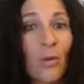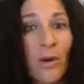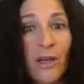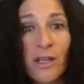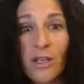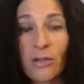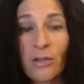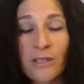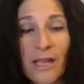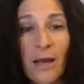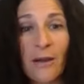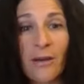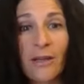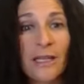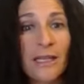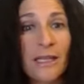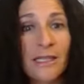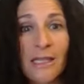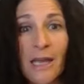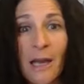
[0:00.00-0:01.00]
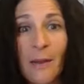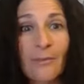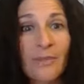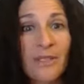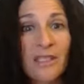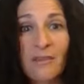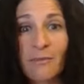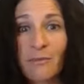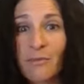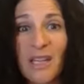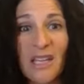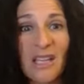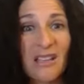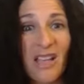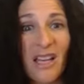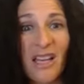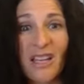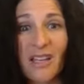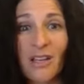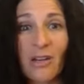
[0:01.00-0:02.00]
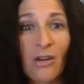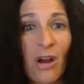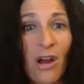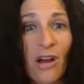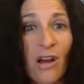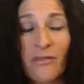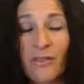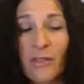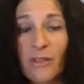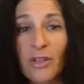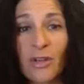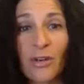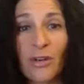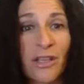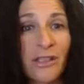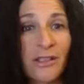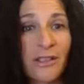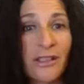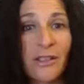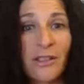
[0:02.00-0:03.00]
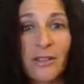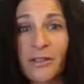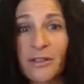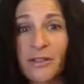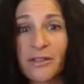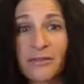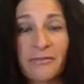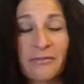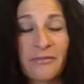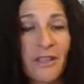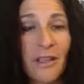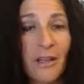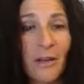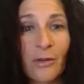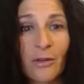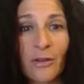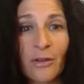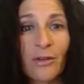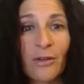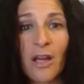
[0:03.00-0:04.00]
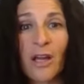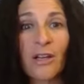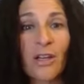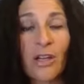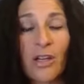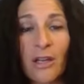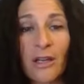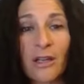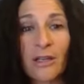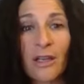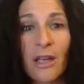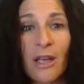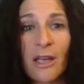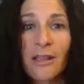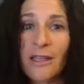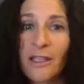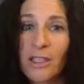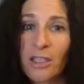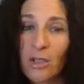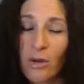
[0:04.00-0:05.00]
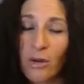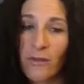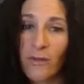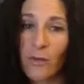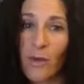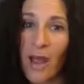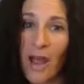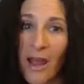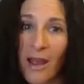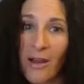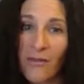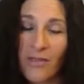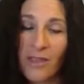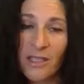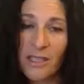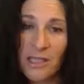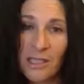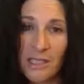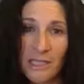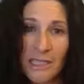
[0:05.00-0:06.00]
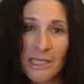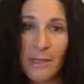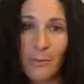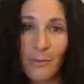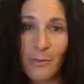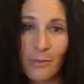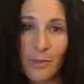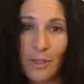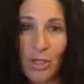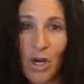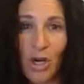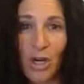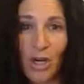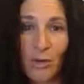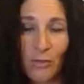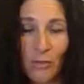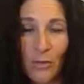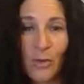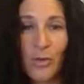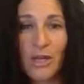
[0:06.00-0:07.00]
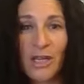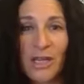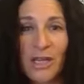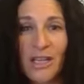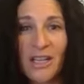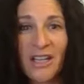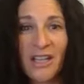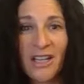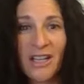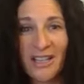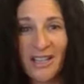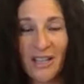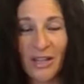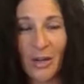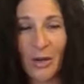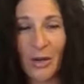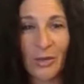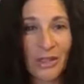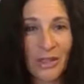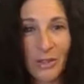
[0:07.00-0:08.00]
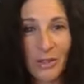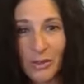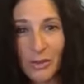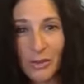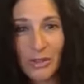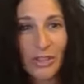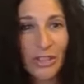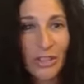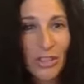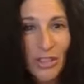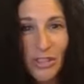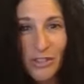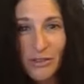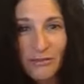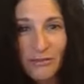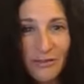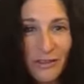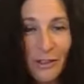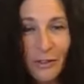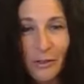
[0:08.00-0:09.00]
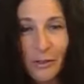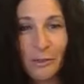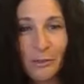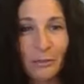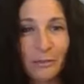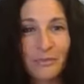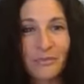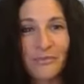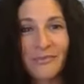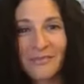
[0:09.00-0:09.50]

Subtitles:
when you're down in the dumps being like, you're awful, you're ugly, you're not good. Like, so if you have this deep, dark rooted, little